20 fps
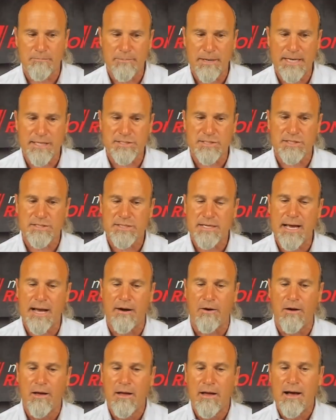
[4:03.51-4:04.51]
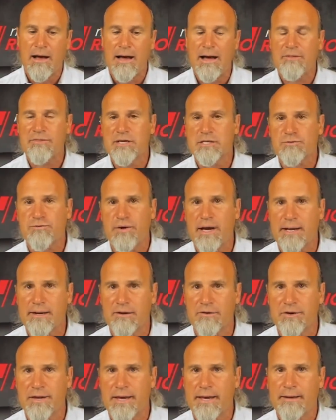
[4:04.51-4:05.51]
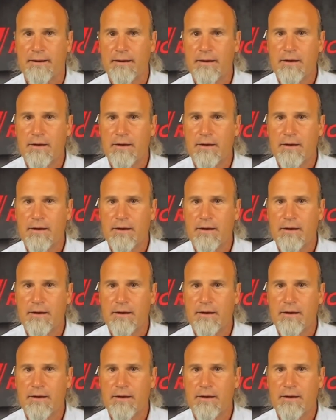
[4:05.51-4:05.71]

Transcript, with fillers: basis. Now, on this final day,